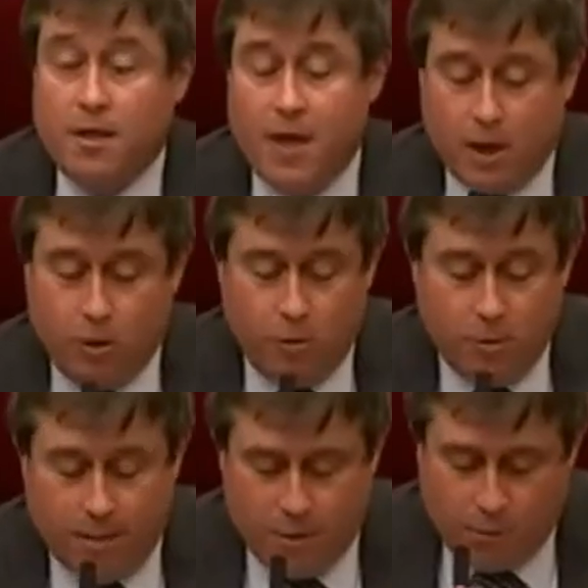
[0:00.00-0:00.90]
Thank
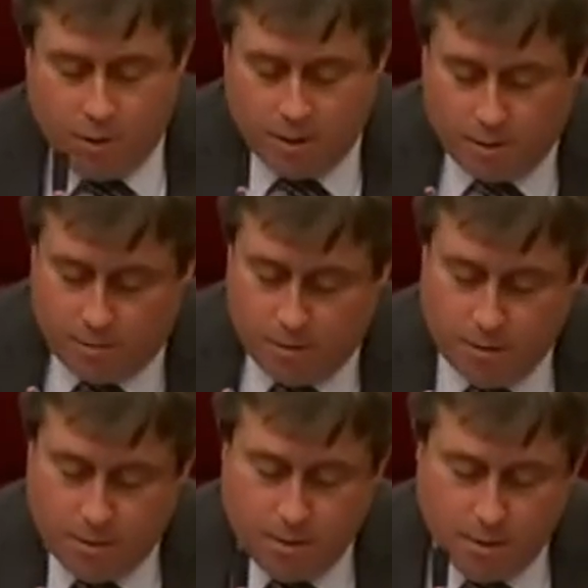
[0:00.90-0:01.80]
you, Deputy President.
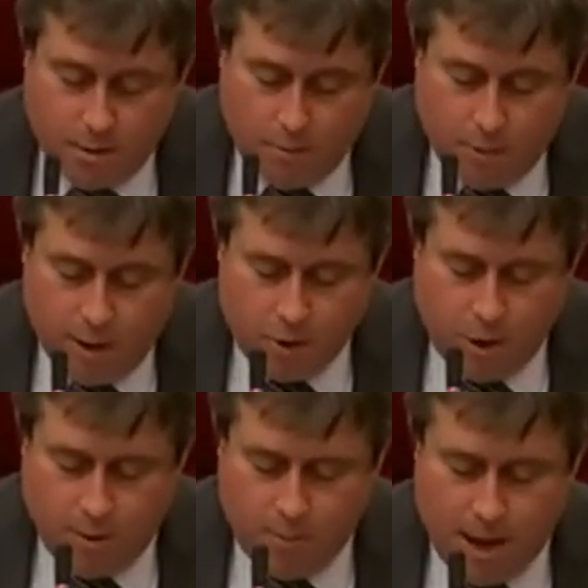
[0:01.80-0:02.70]
My
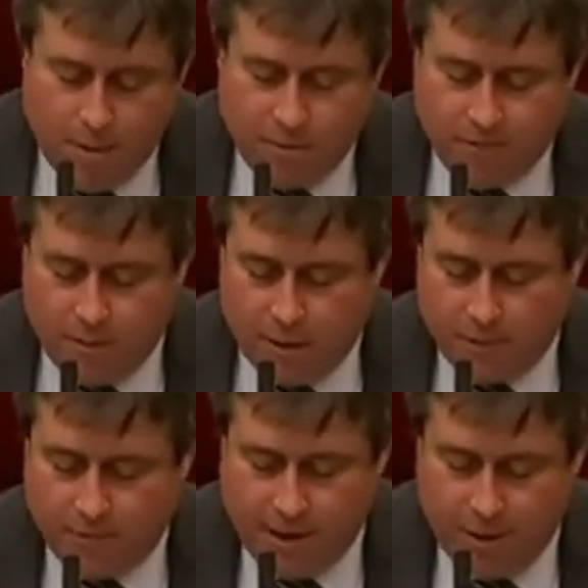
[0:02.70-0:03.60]
adjournment matter is for the
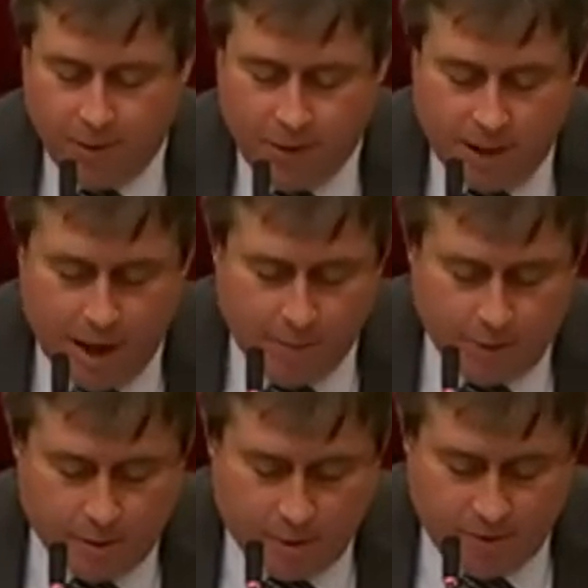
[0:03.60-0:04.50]
Minister for Health and
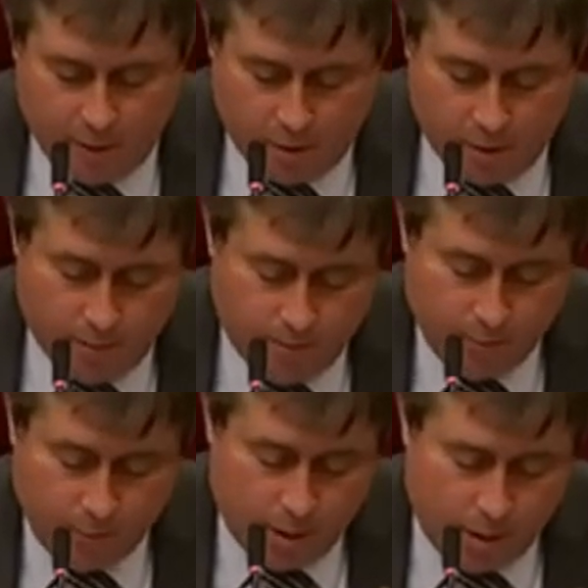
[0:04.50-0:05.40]
Ambulance Services.
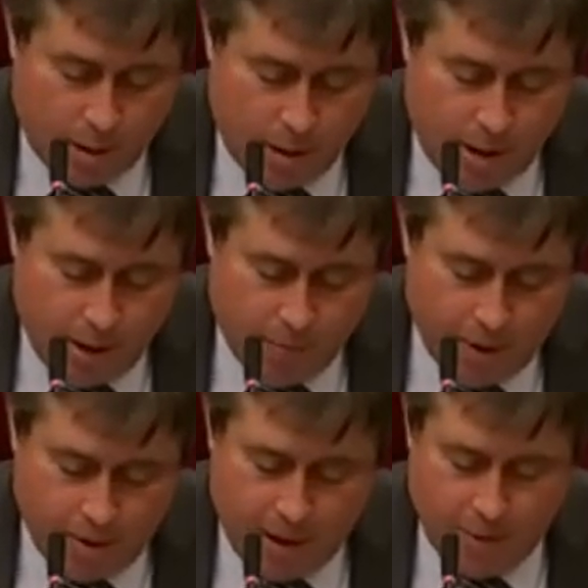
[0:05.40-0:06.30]
I
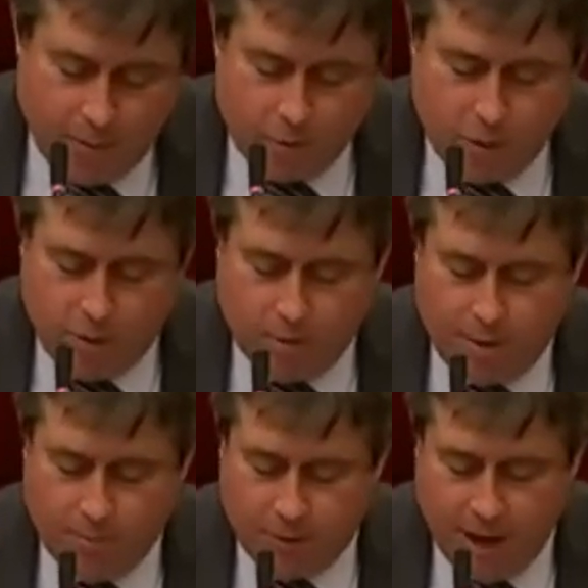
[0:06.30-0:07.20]
recently had the opportunity to
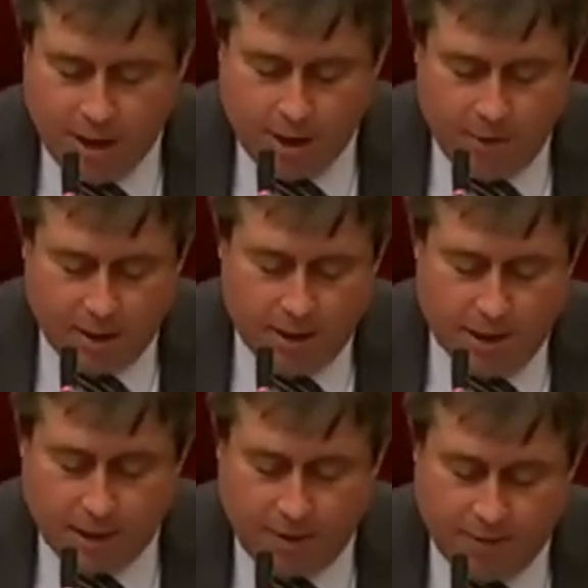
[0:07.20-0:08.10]
meet with the HMS
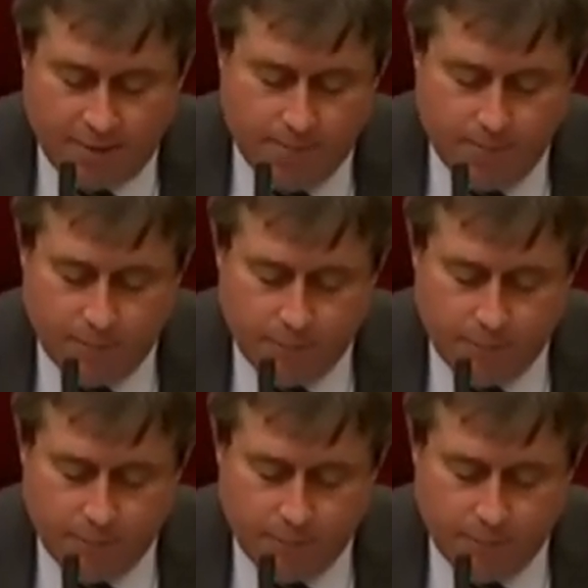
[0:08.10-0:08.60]
Collective.